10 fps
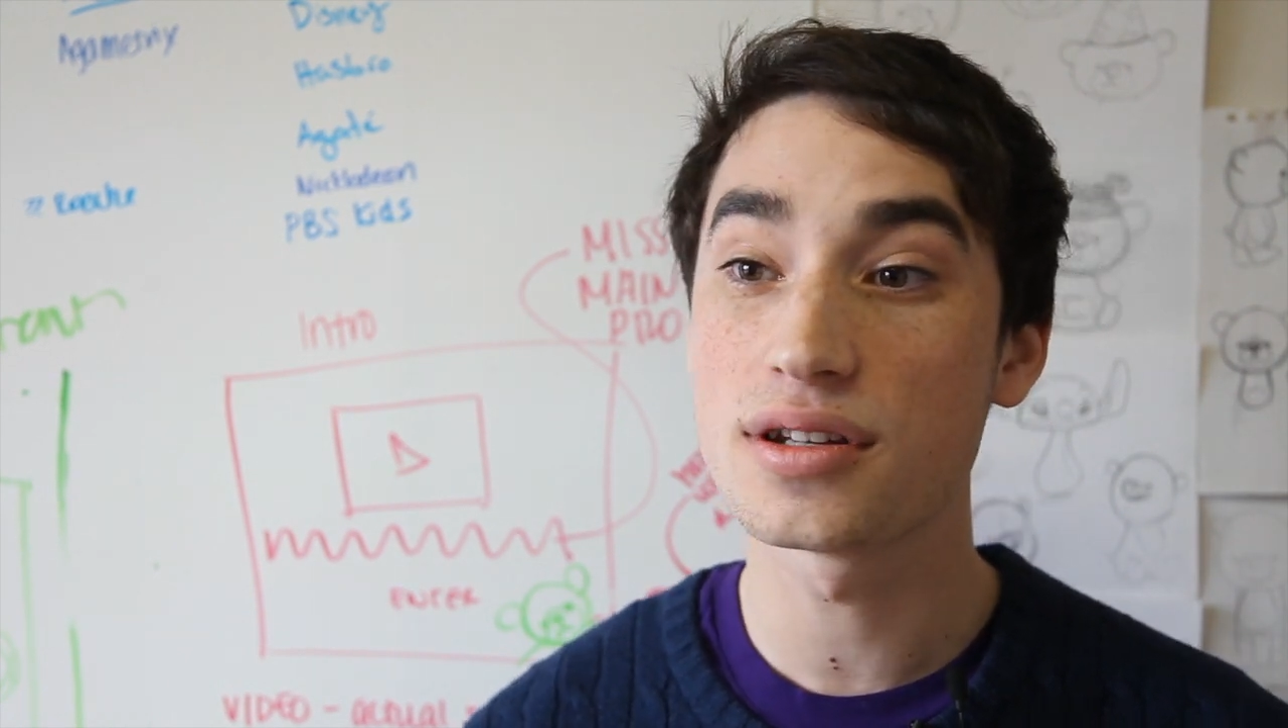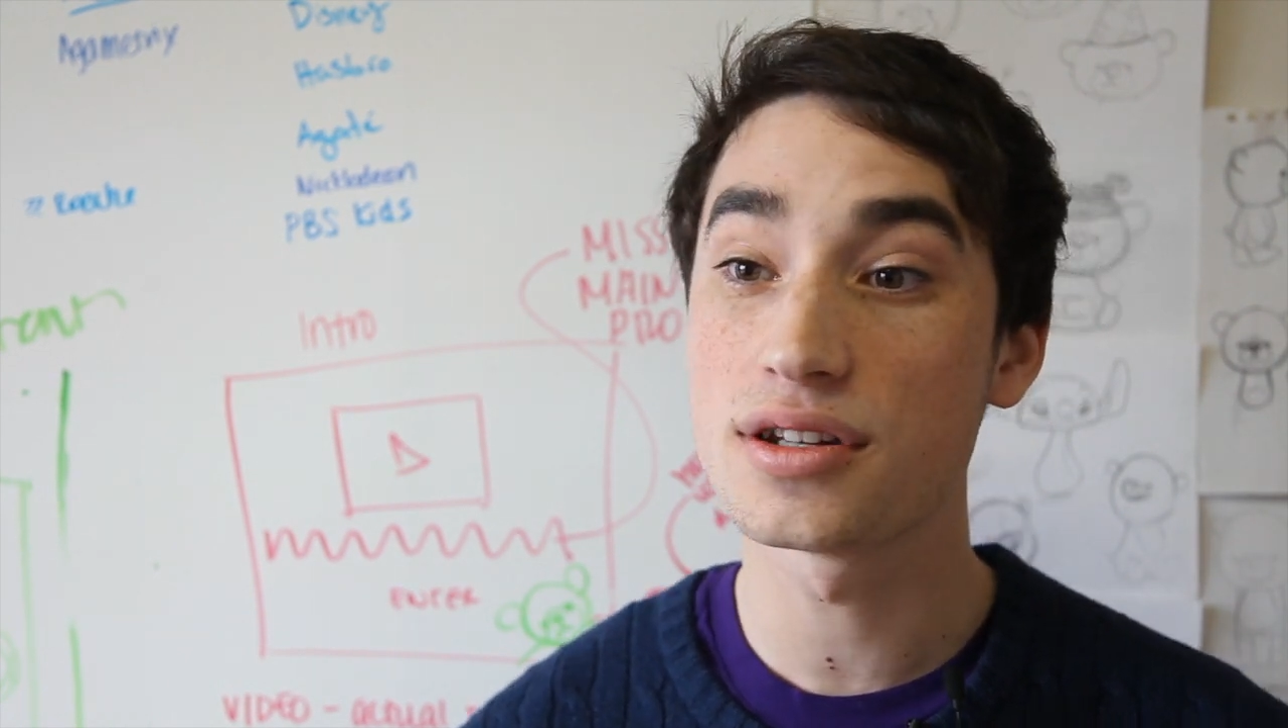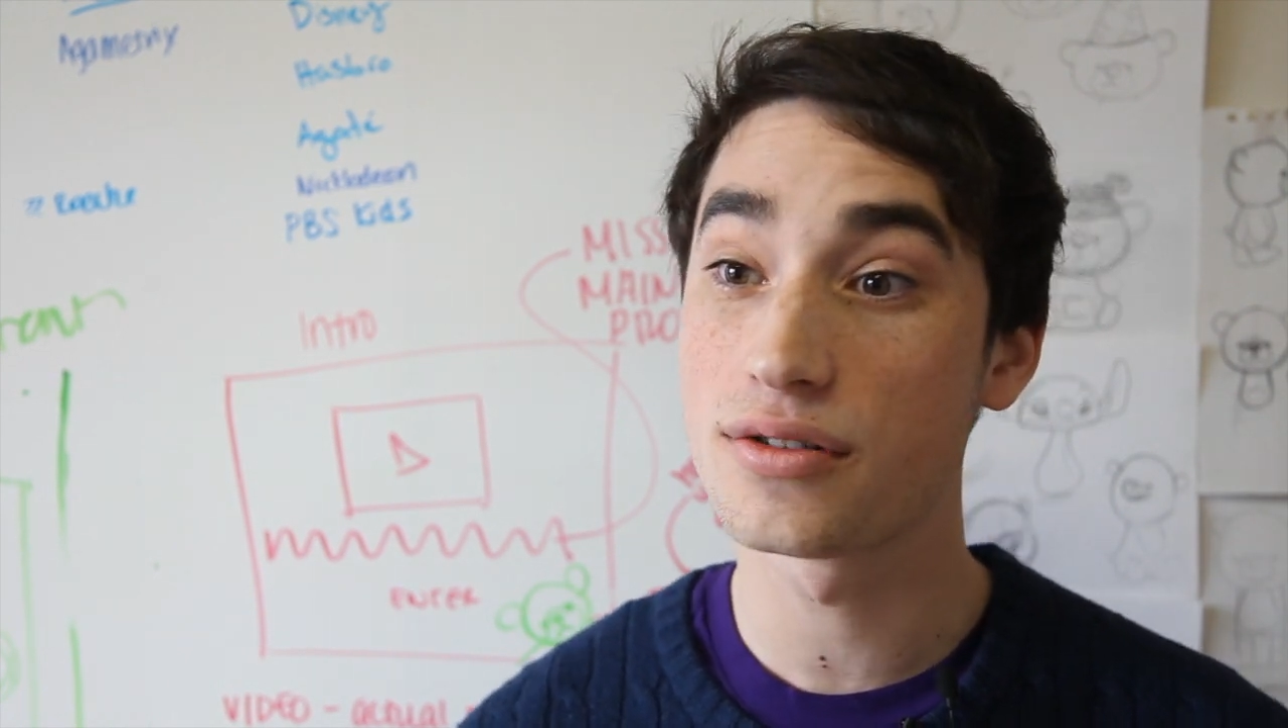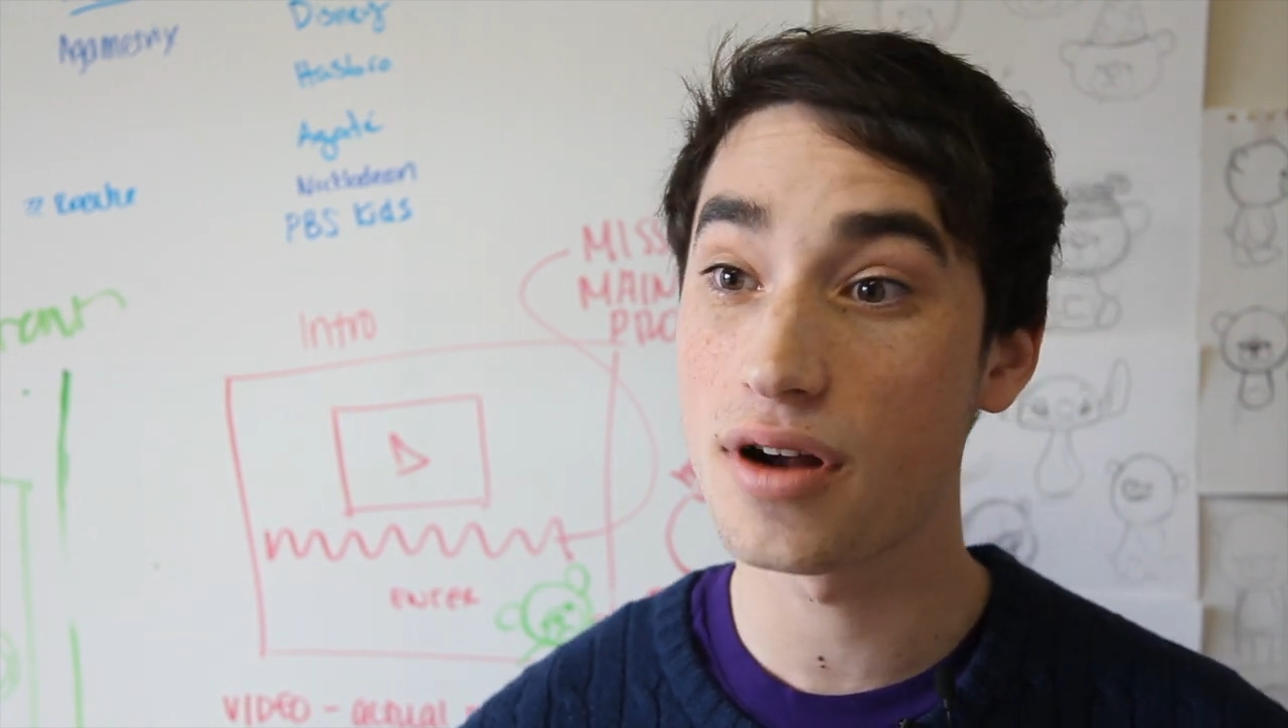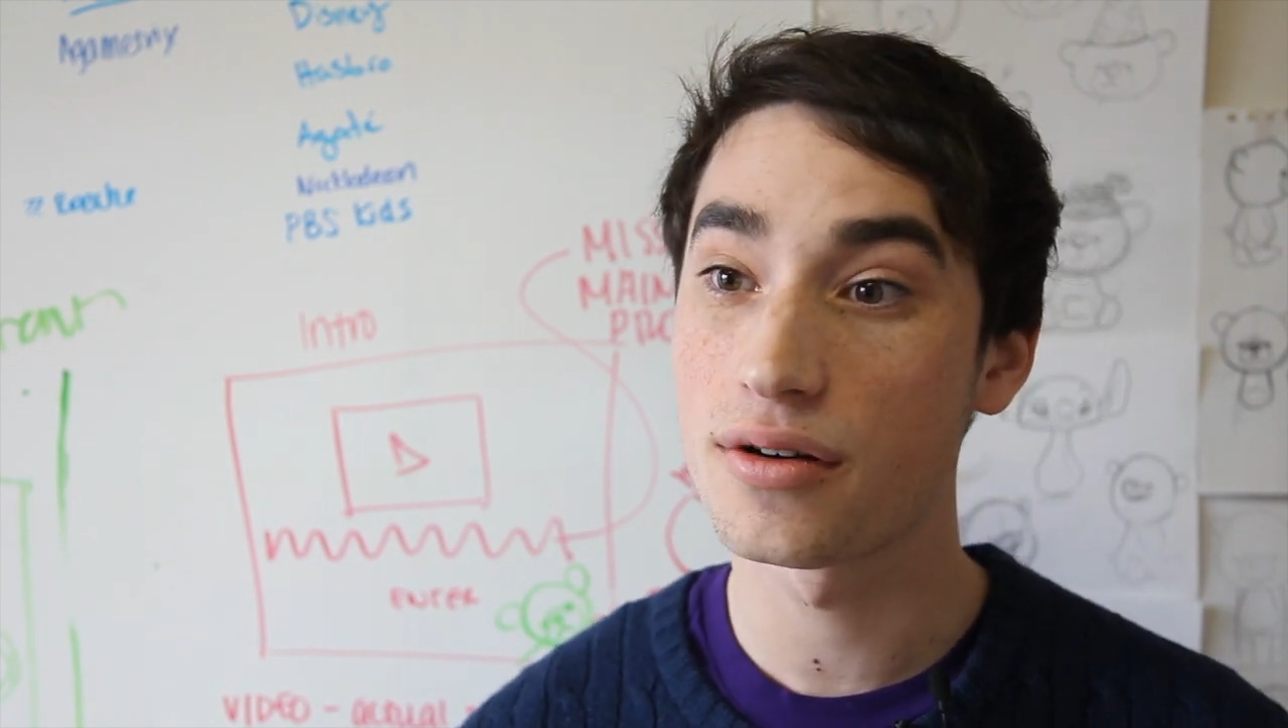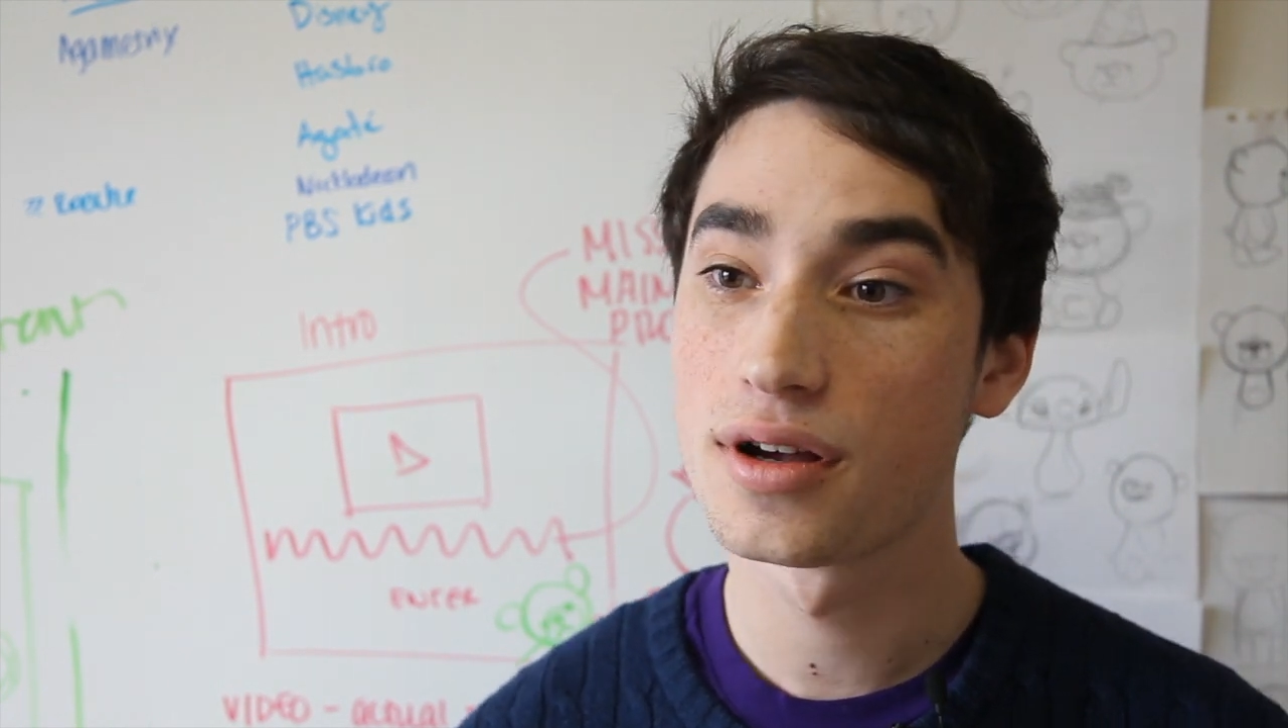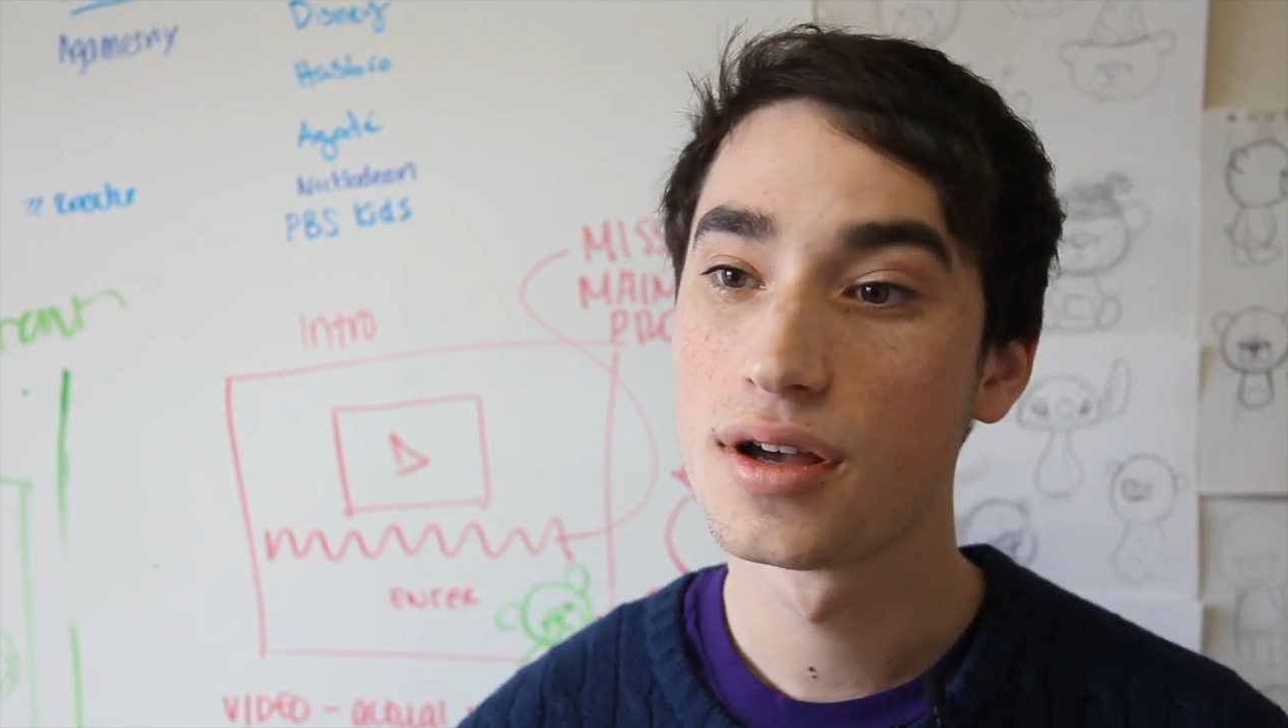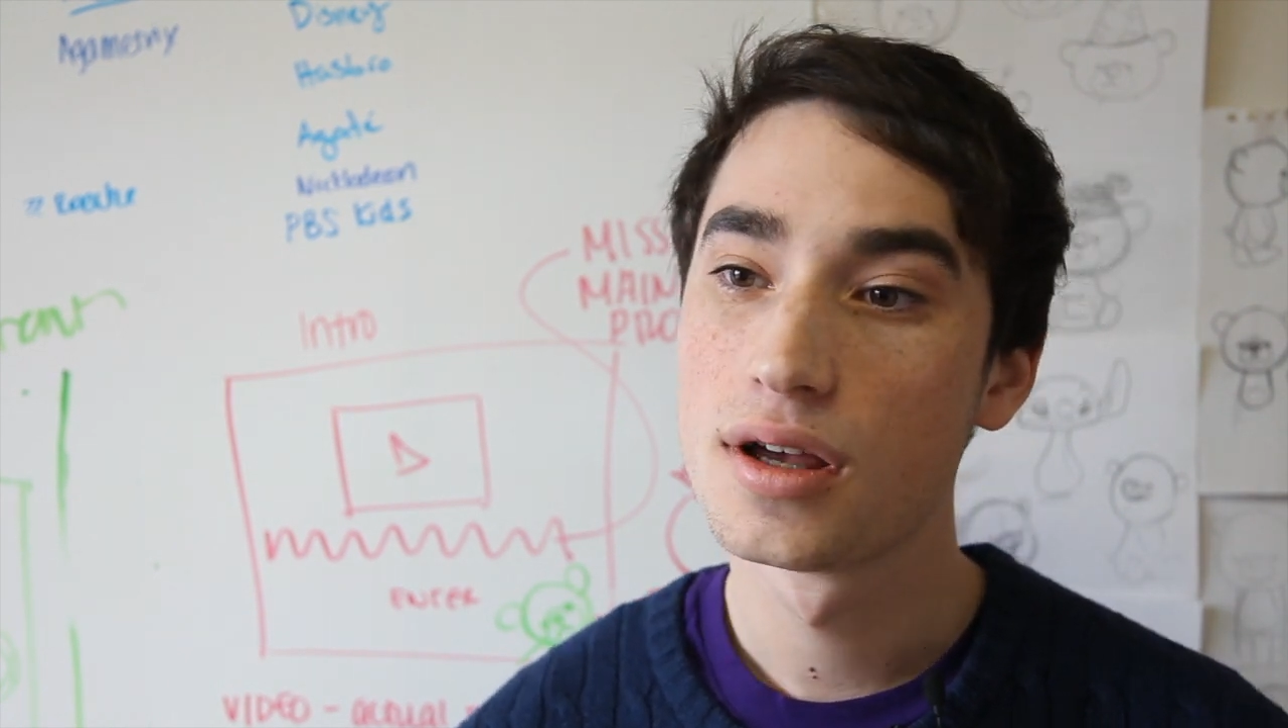you need to grow.